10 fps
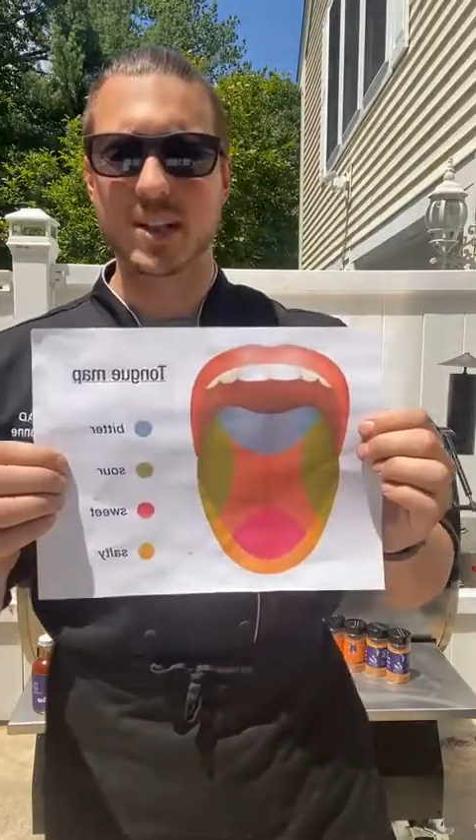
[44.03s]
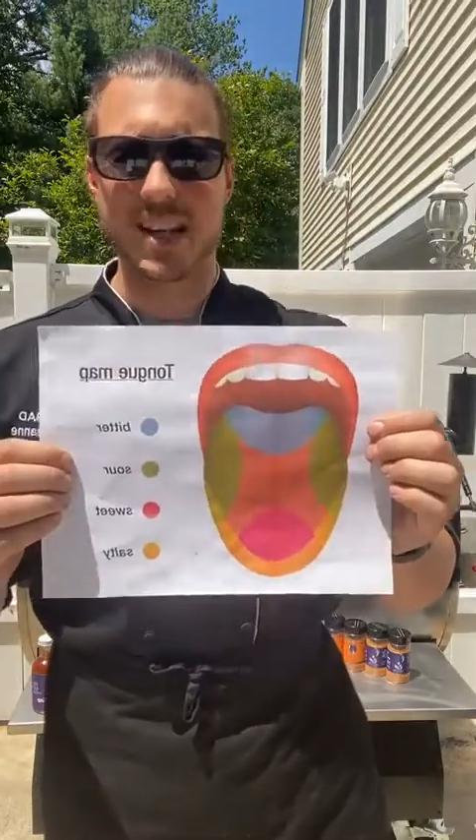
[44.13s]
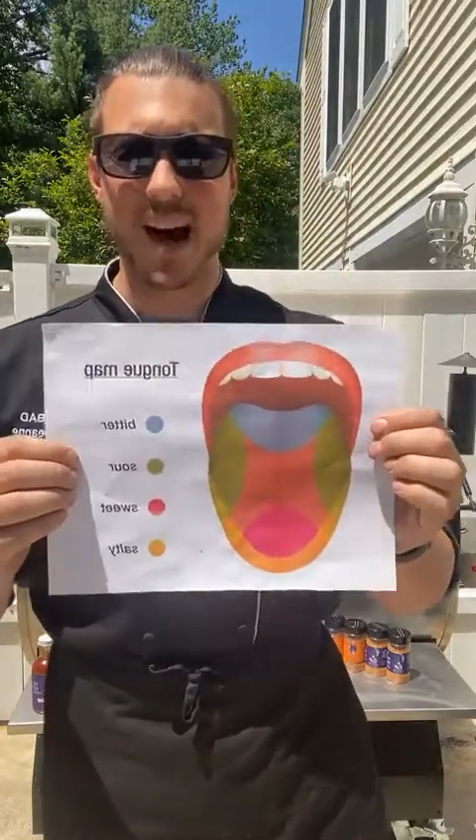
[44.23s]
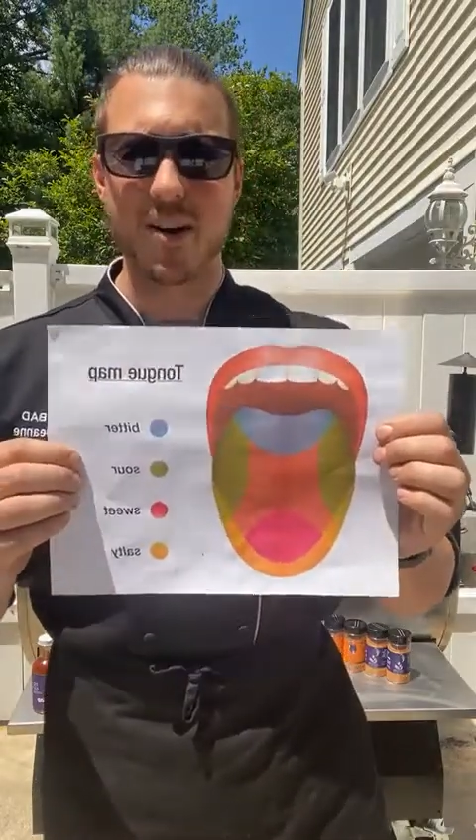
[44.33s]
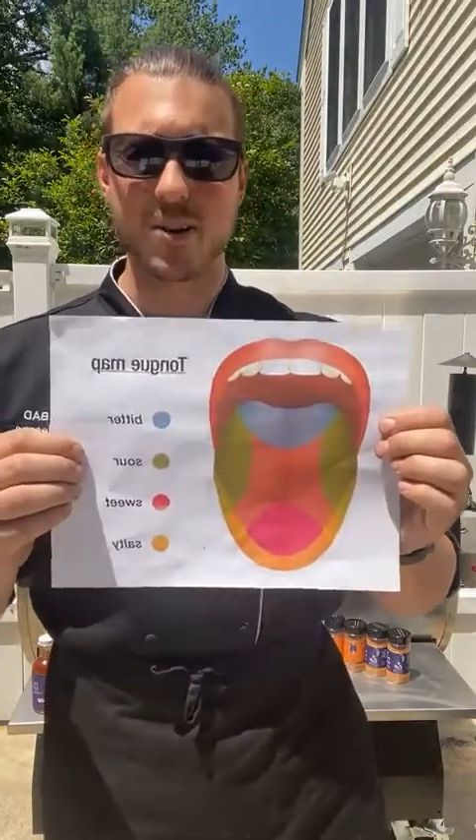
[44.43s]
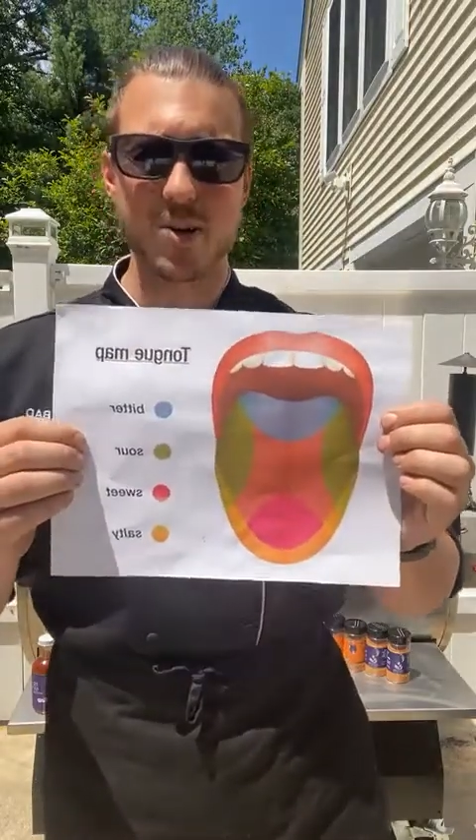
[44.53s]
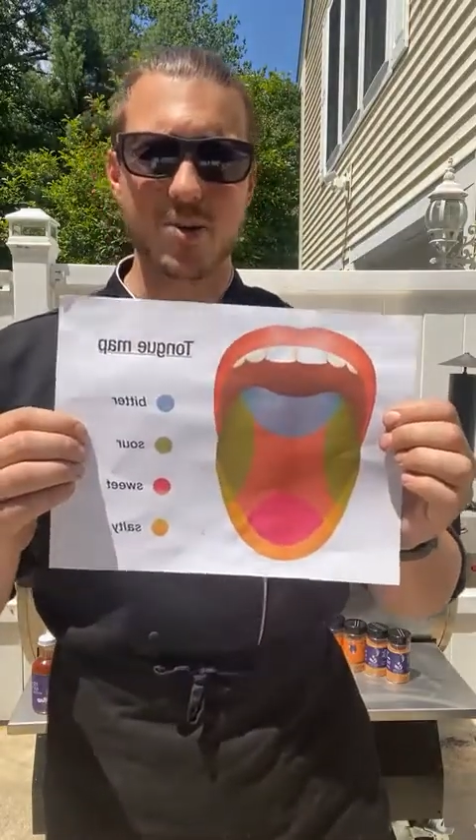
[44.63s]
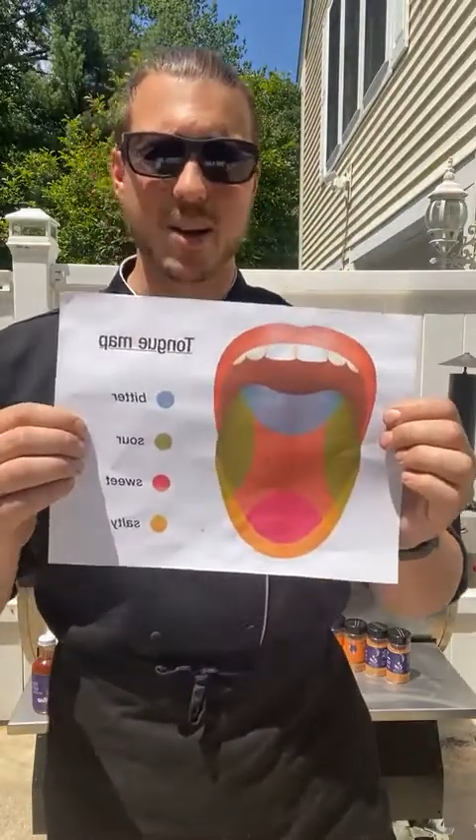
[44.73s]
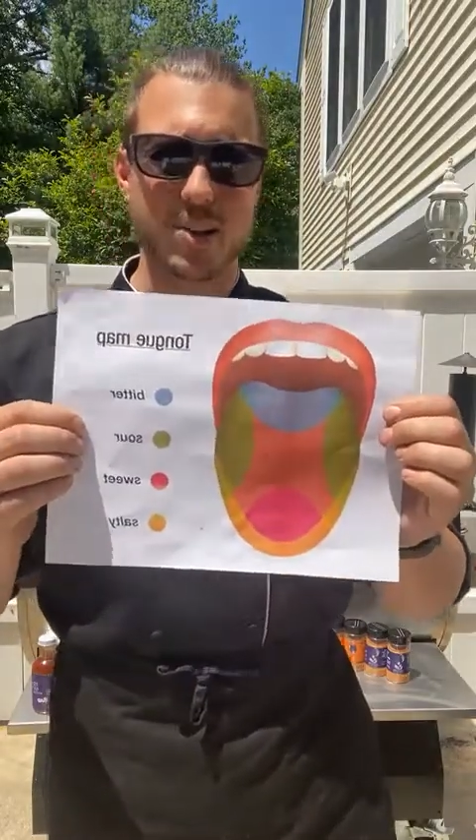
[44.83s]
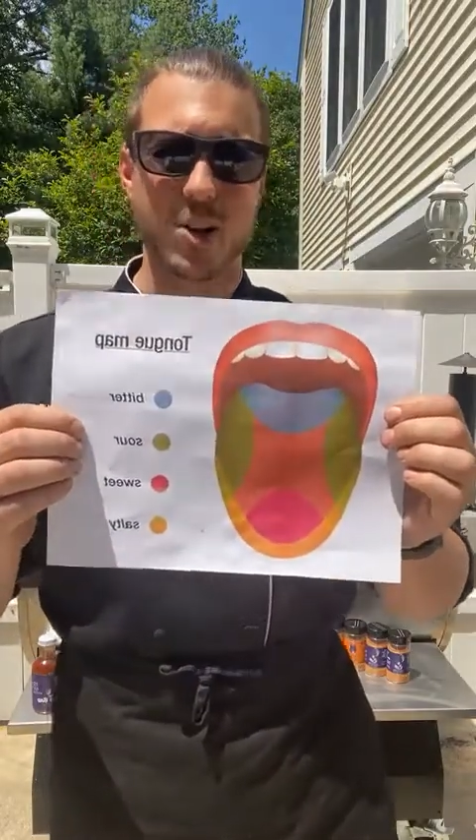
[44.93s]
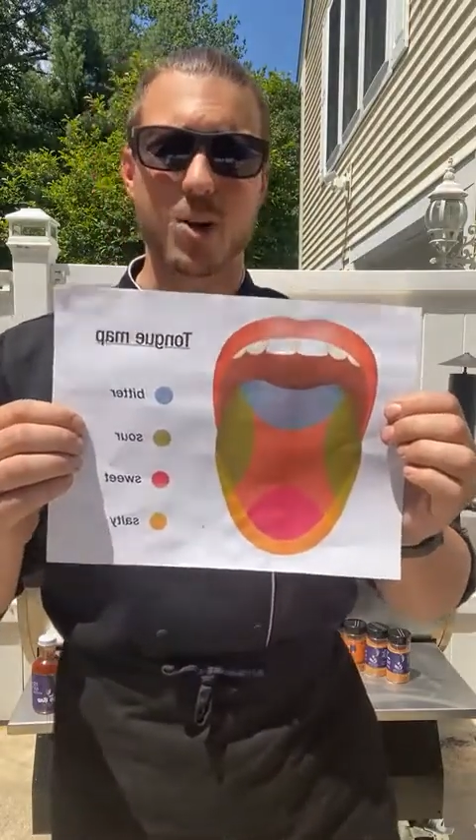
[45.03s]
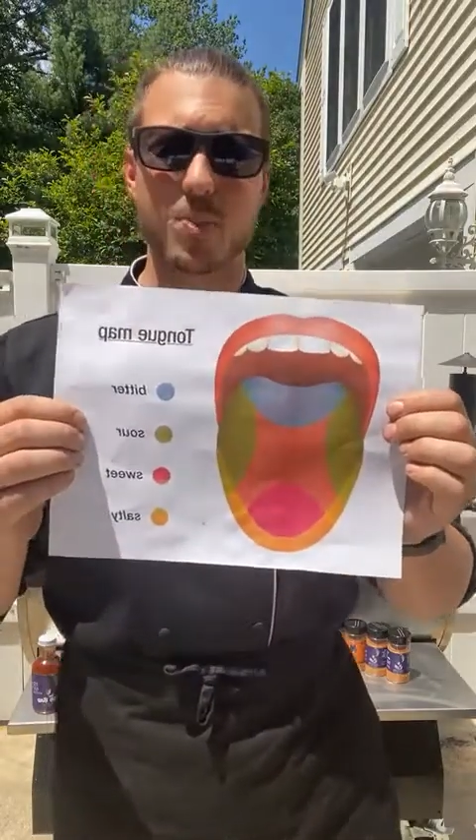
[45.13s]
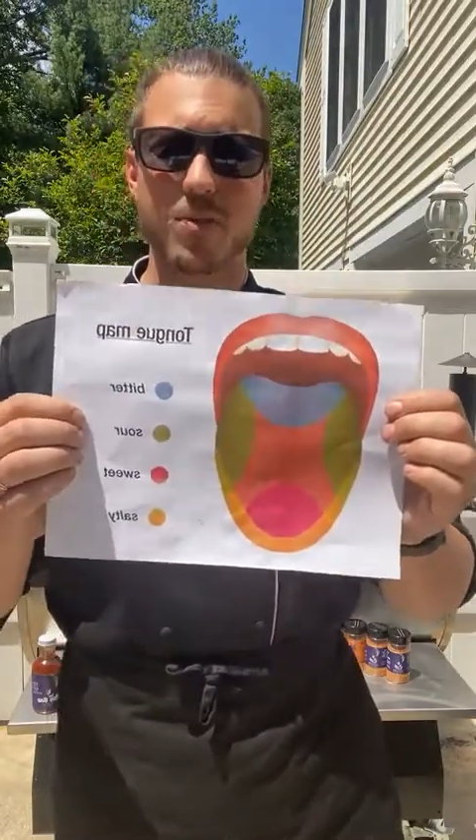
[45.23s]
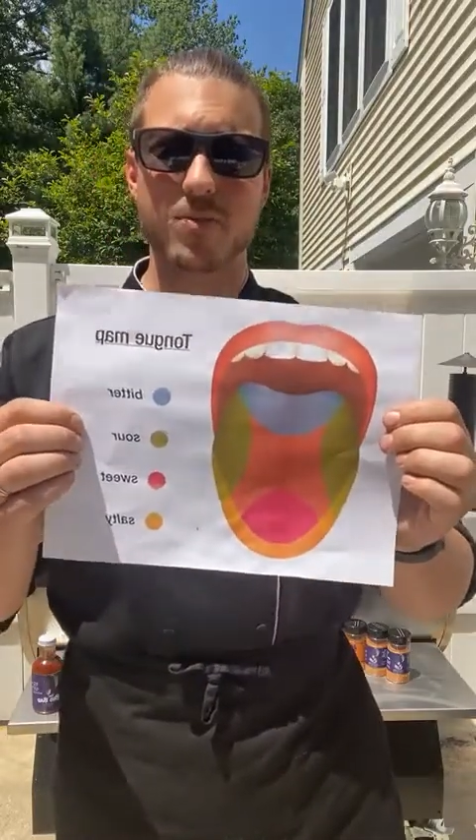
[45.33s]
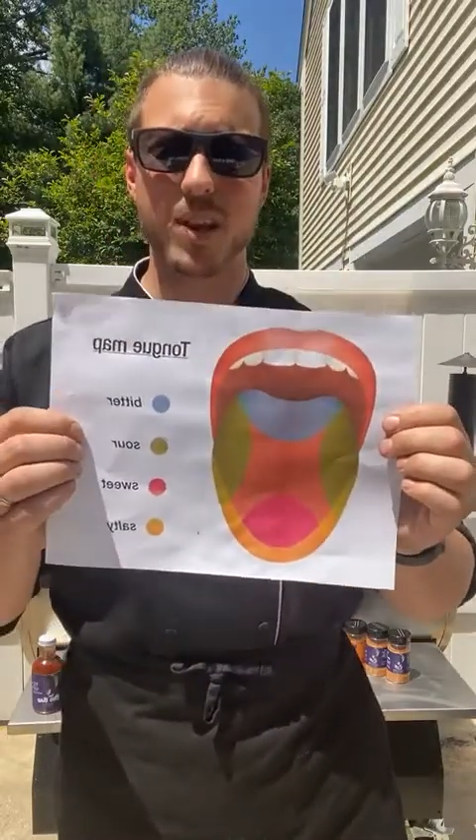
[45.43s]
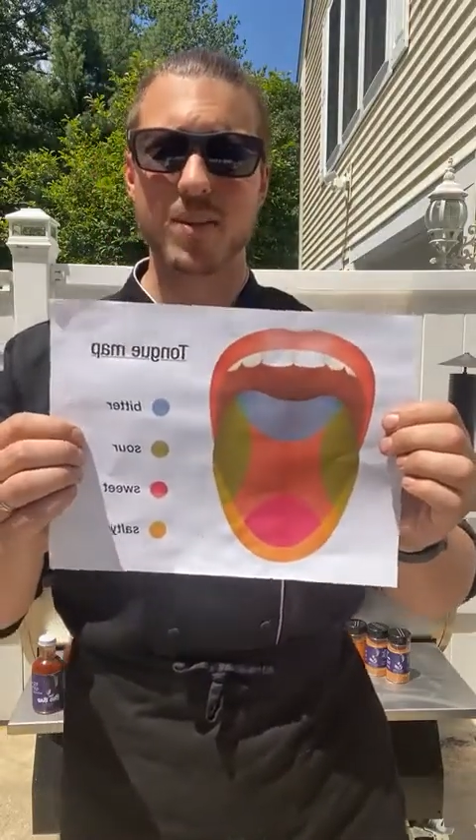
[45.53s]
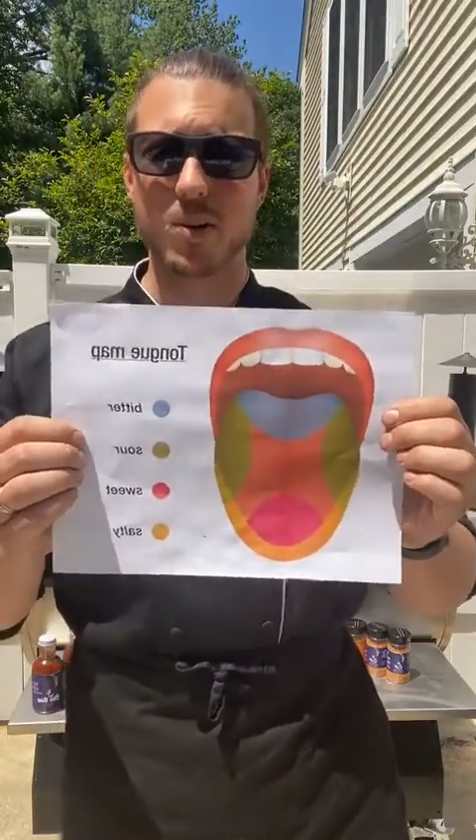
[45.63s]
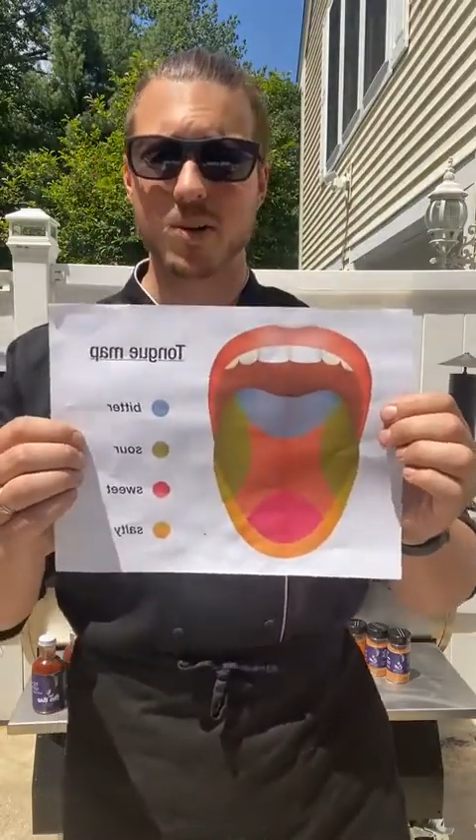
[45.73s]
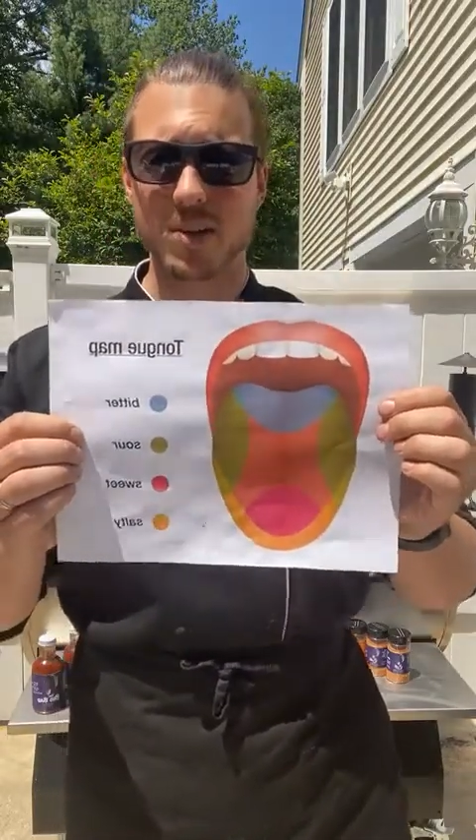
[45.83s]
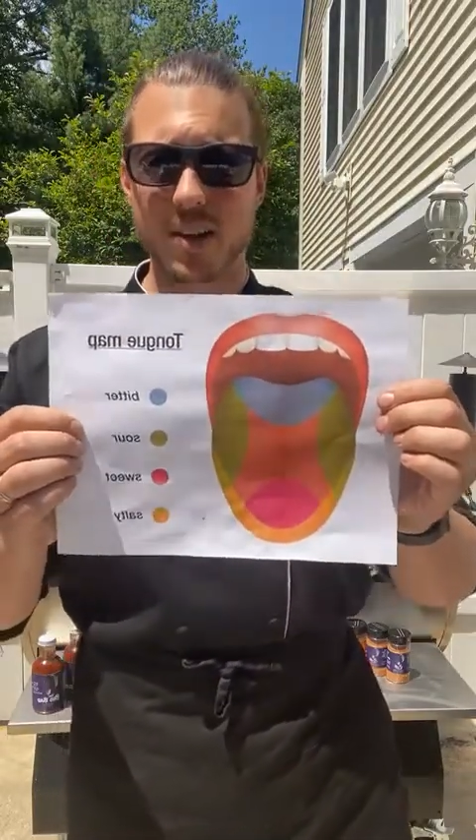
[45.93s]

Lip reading: It's how you interpret flavors